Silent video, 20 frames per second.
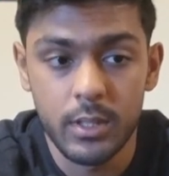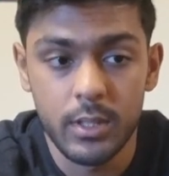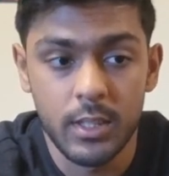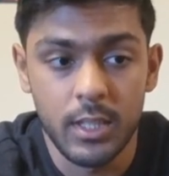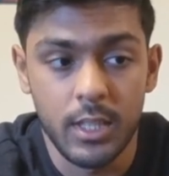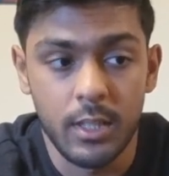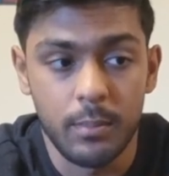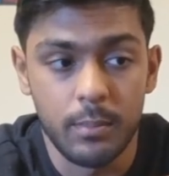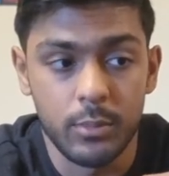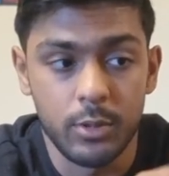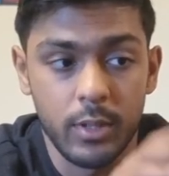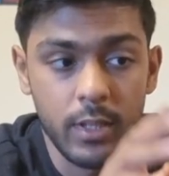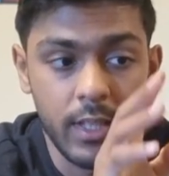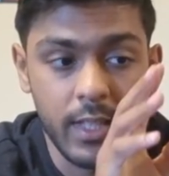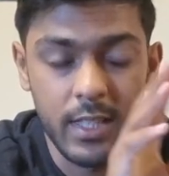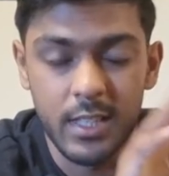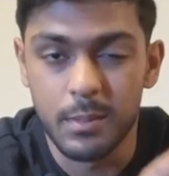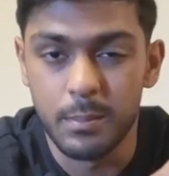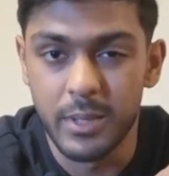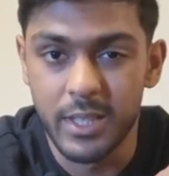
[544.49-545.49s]
So I
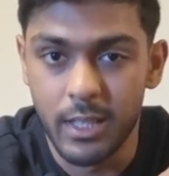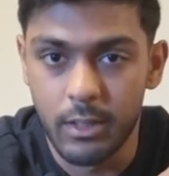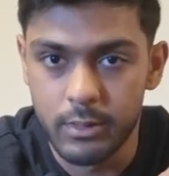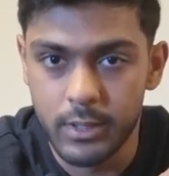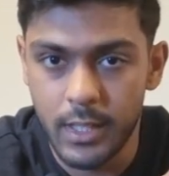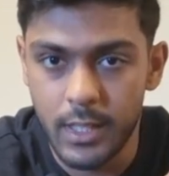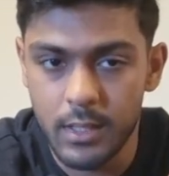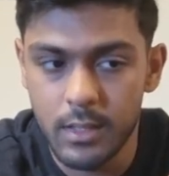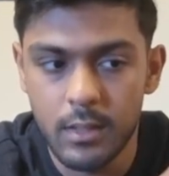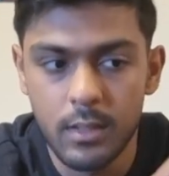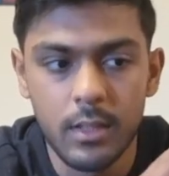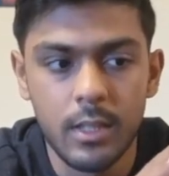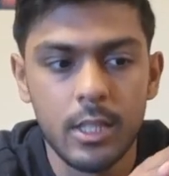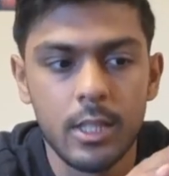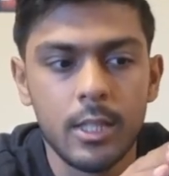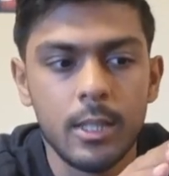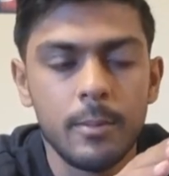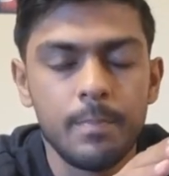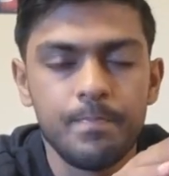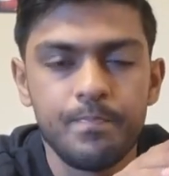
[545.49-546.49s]
think that's a bit outdated.
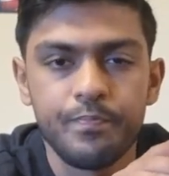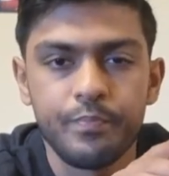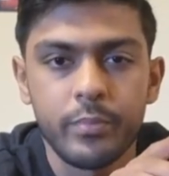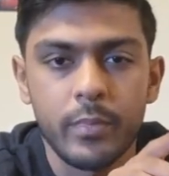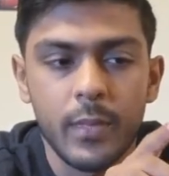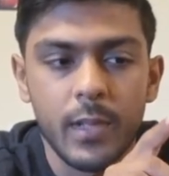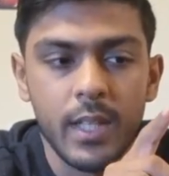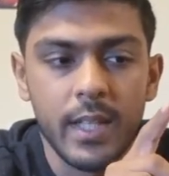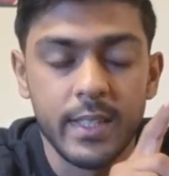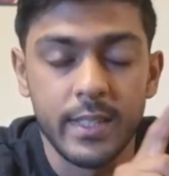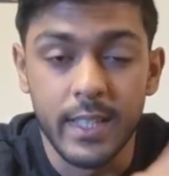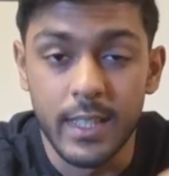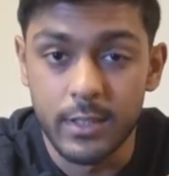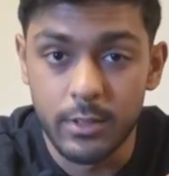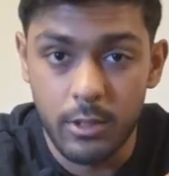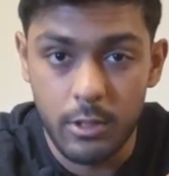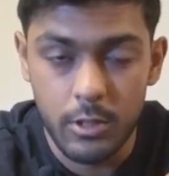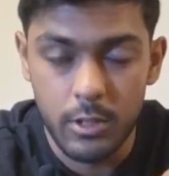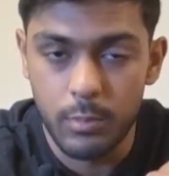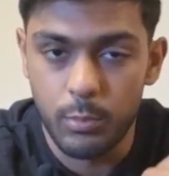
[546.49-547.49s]
It does
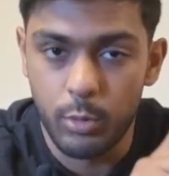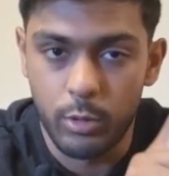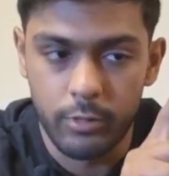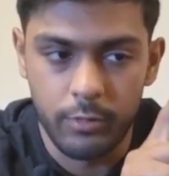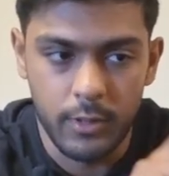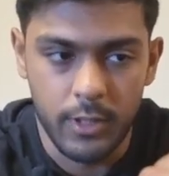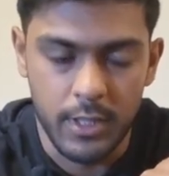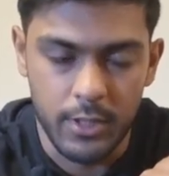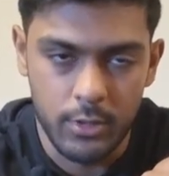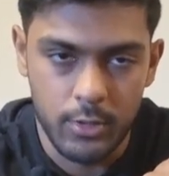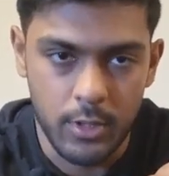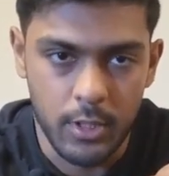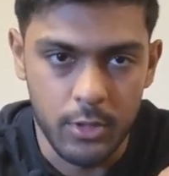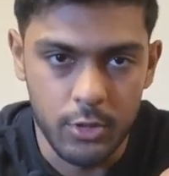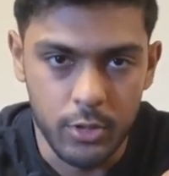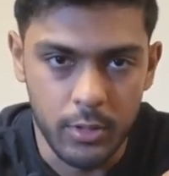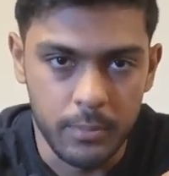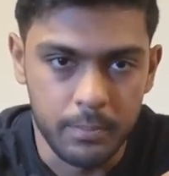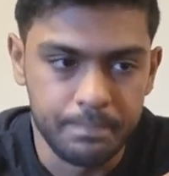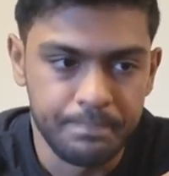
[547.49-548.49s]
not support fast
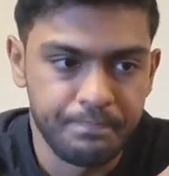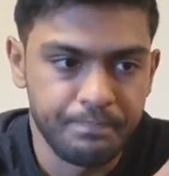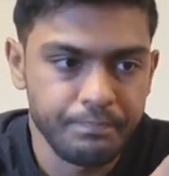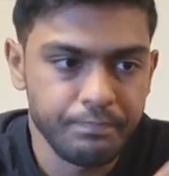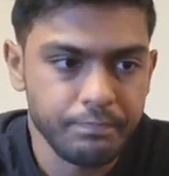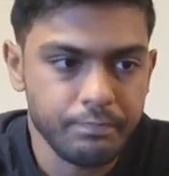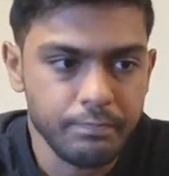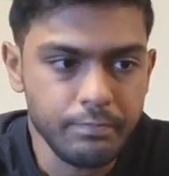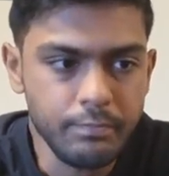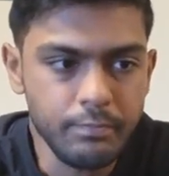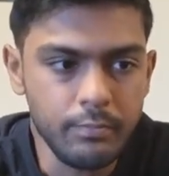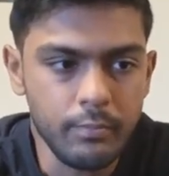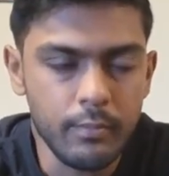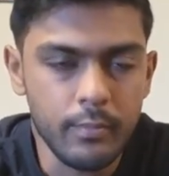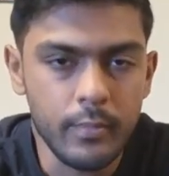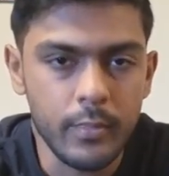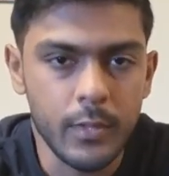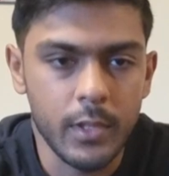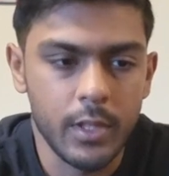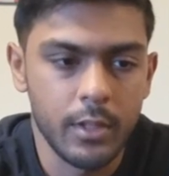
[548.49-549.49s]
charging.
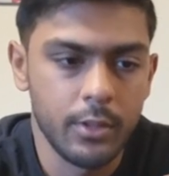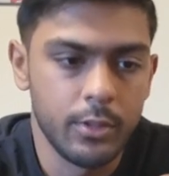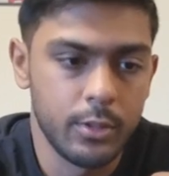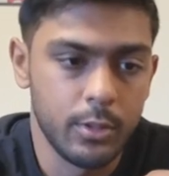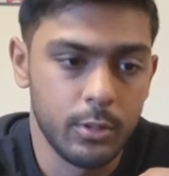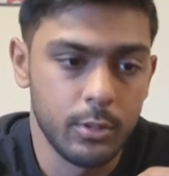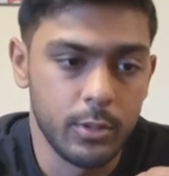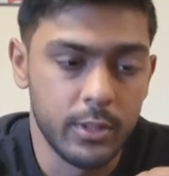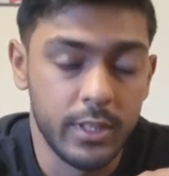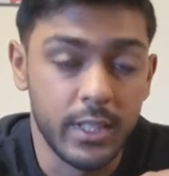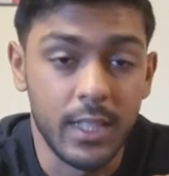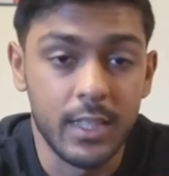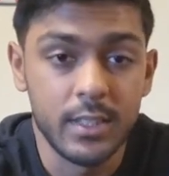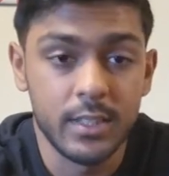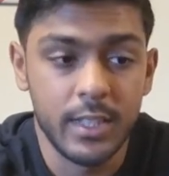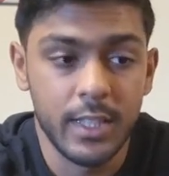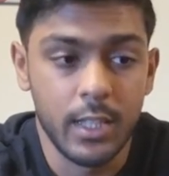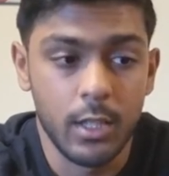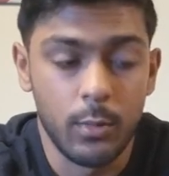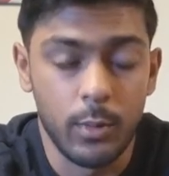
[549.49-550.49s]
So it does
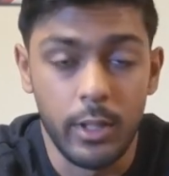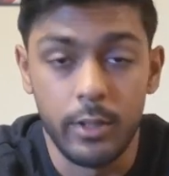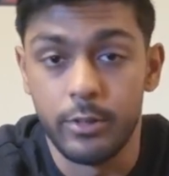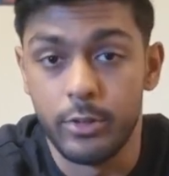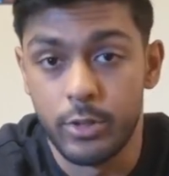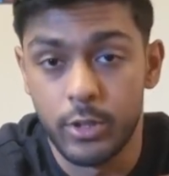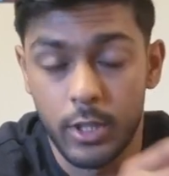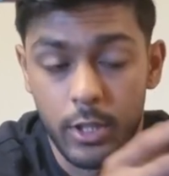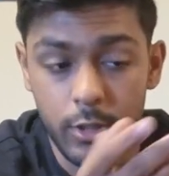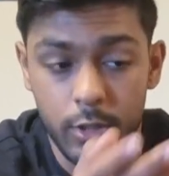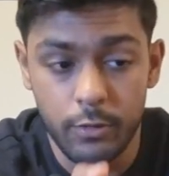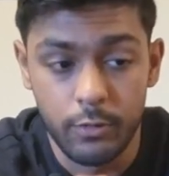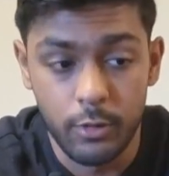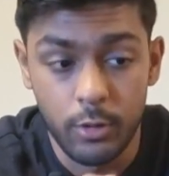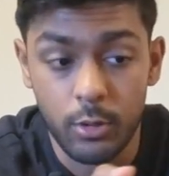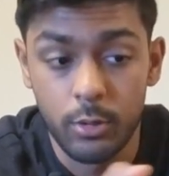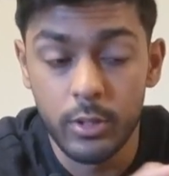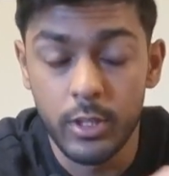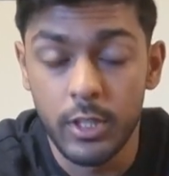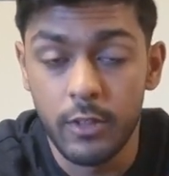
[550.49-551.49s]
take a while to charge your
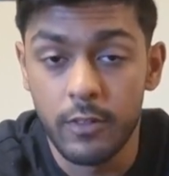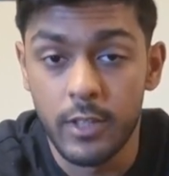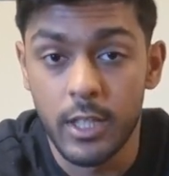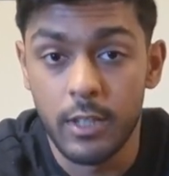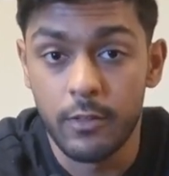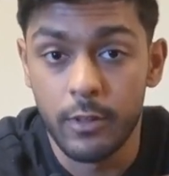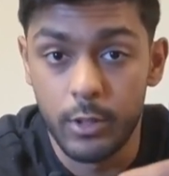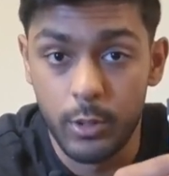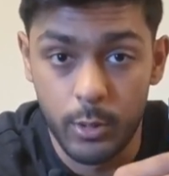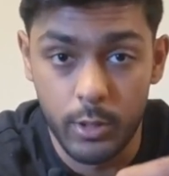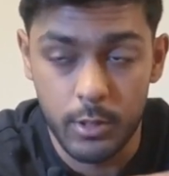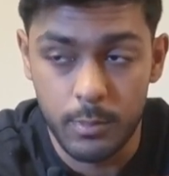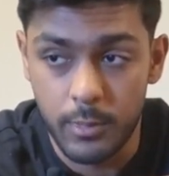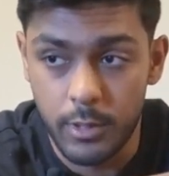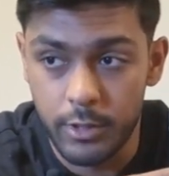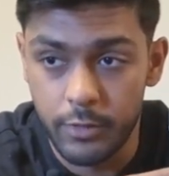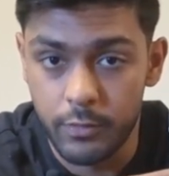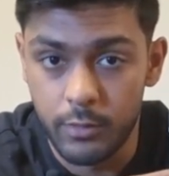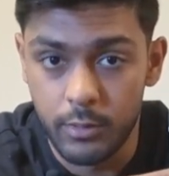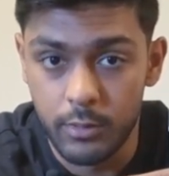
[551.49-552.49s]
phone if you have a newer
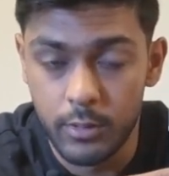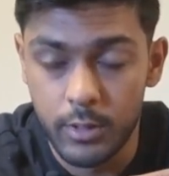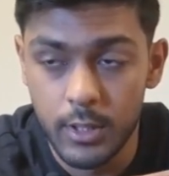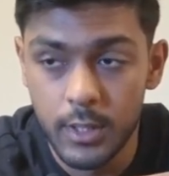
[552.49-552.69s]
smartphone.